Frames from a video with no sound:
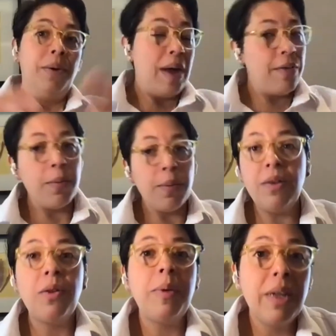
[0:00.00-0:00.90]
whoever
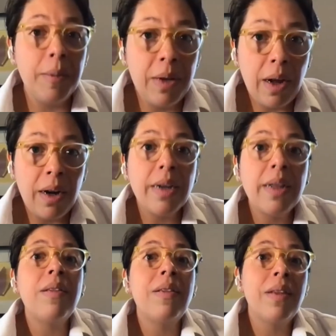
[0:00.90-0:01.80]
wants to become an
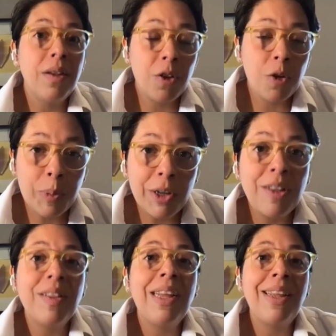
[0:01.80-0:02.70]
artist just
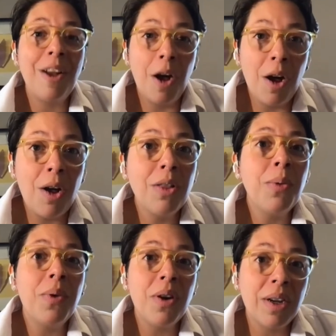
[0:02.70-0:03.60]
puts in all
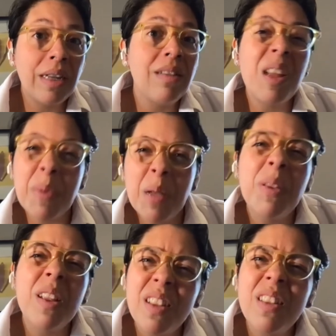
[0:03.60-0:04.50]
the work. And
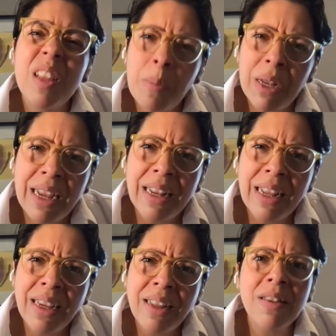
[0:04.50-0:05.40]
sometimes it's
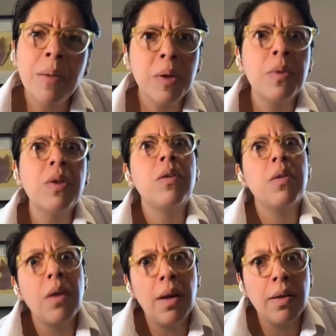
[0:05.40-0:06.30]
intimidating and sometimes it's
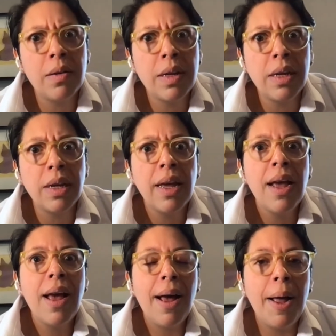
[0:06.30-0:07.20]
exhausting
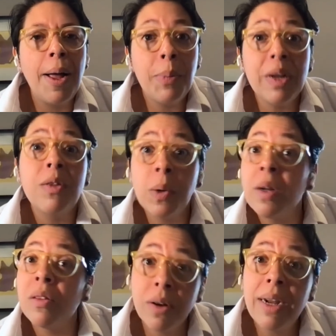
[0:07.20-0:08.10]
um, but it's
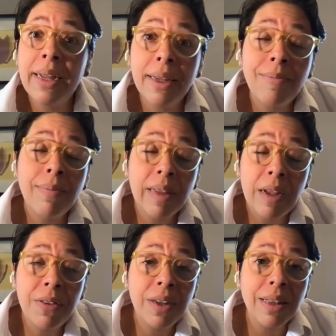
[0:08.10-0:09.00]
worth trying
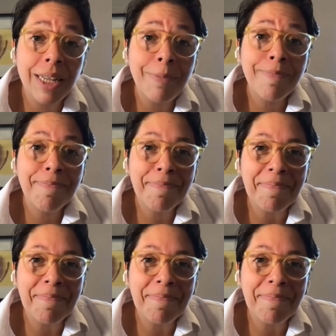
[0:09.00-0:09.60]
definitely